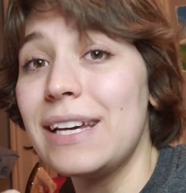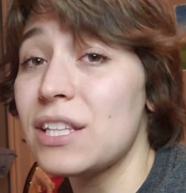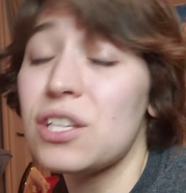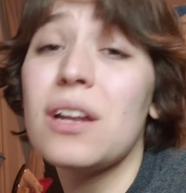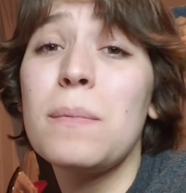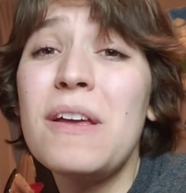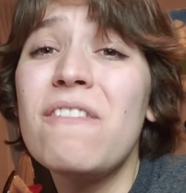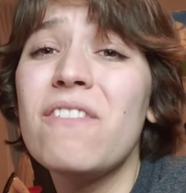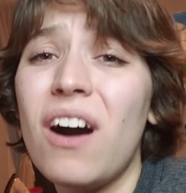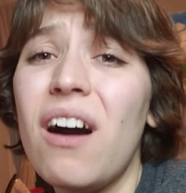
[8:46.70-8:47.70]
It's gonna be
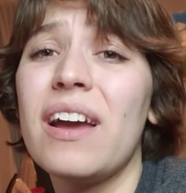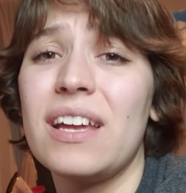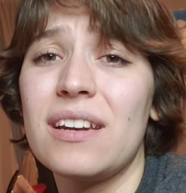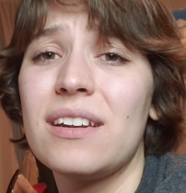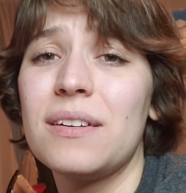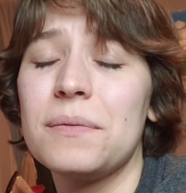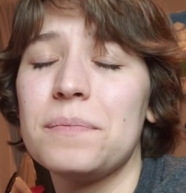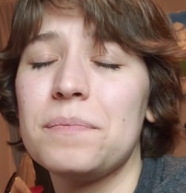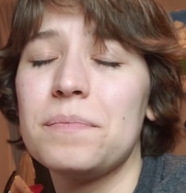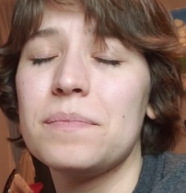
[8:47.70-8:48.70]
fine.
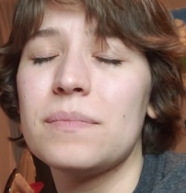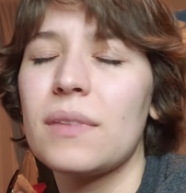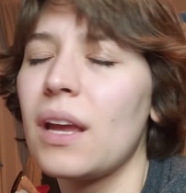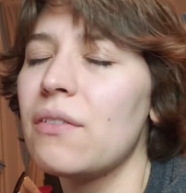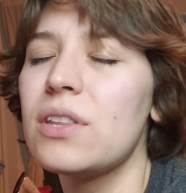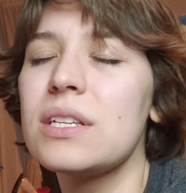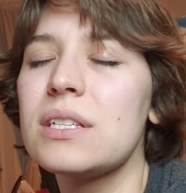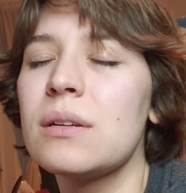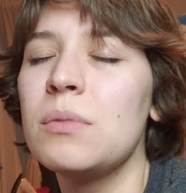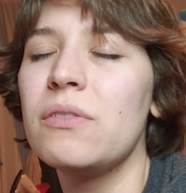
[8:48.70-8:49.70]
Everything's
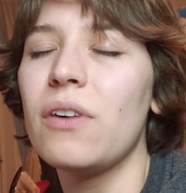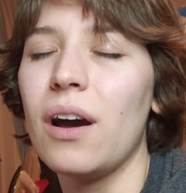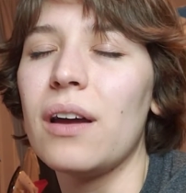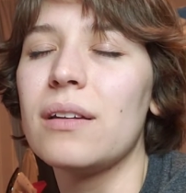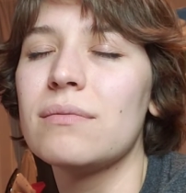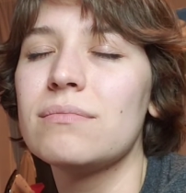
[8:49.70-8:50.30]
gonna be fine.